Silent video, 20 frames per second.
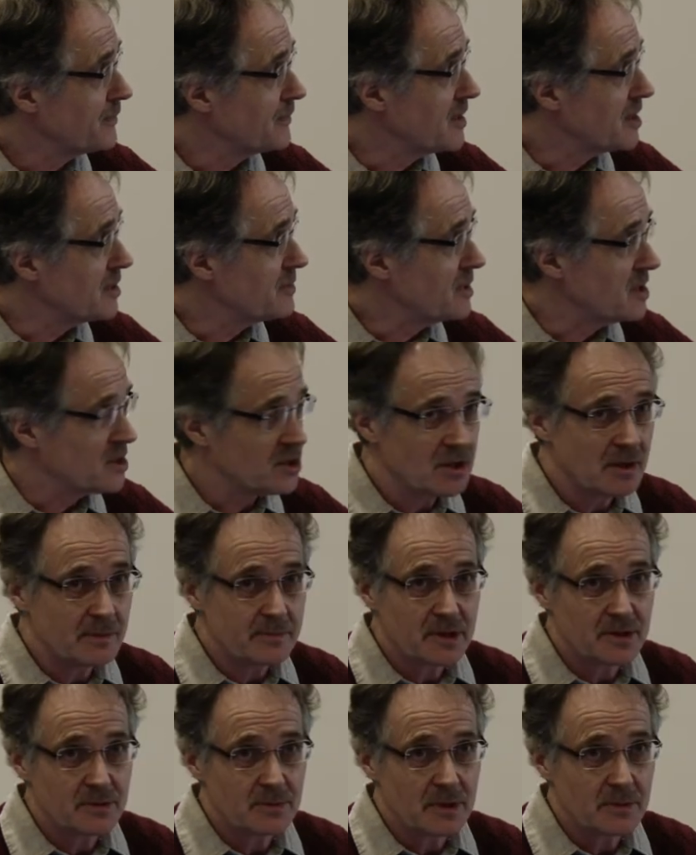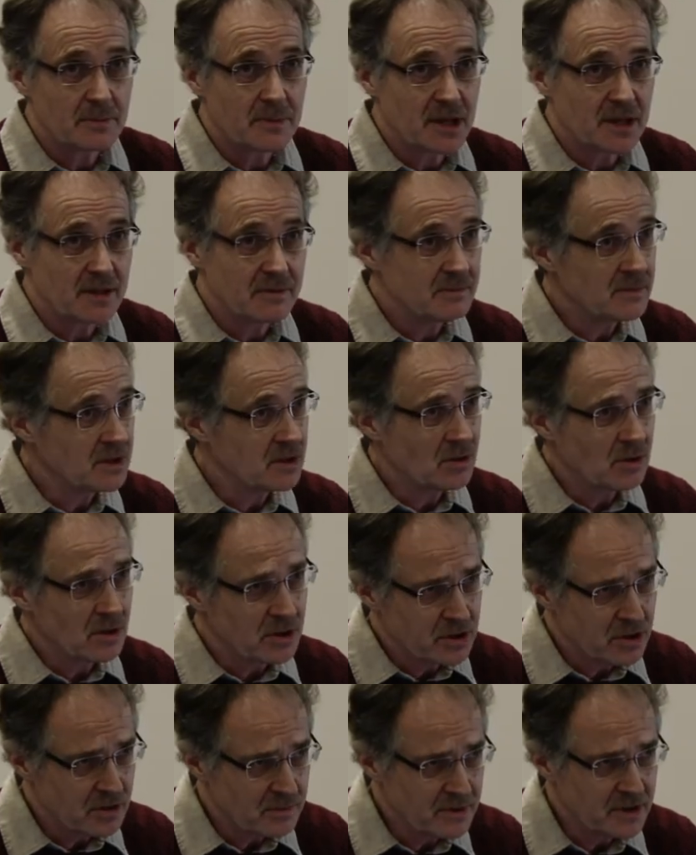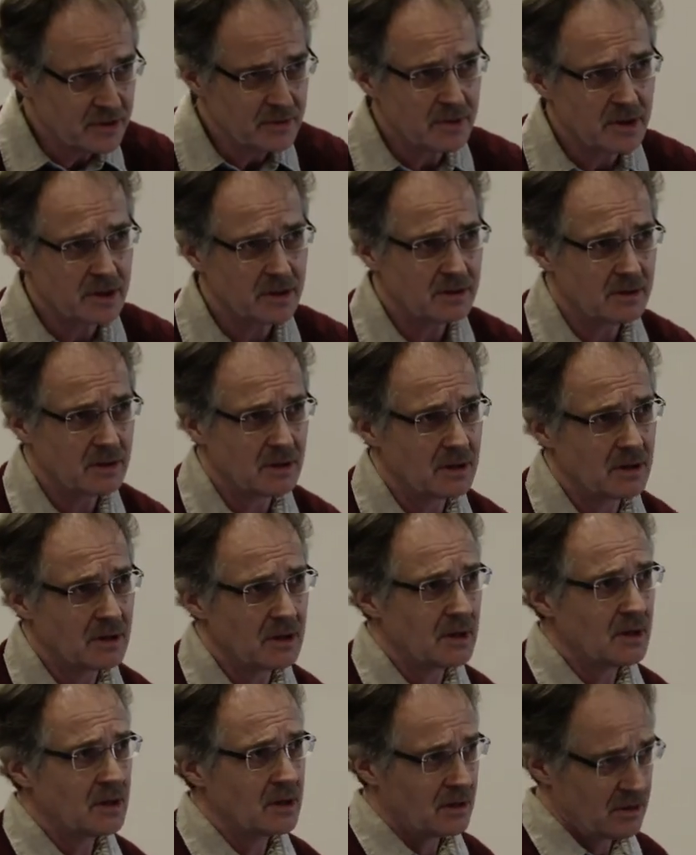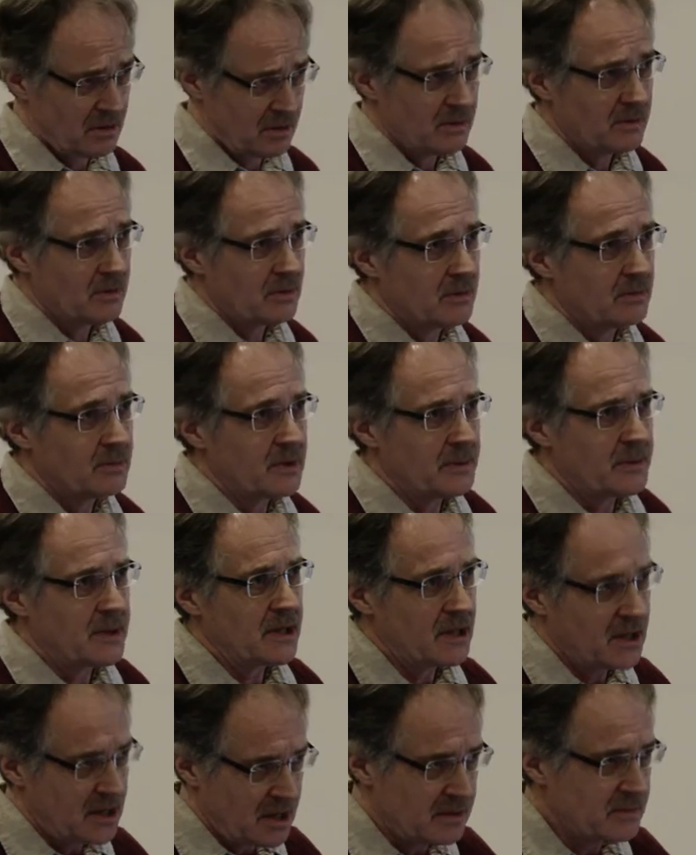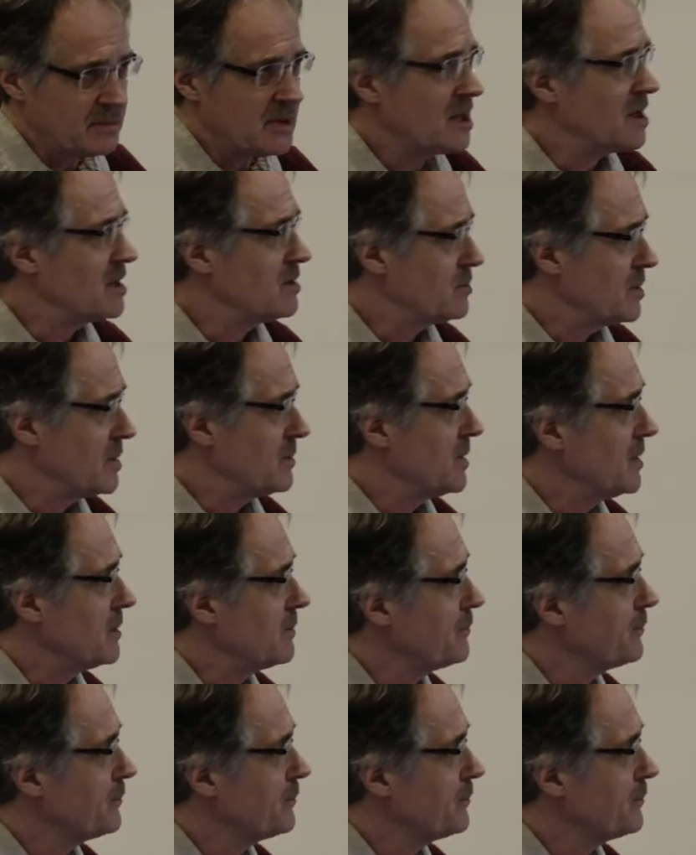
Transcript: especially between men, but also between women and men and women.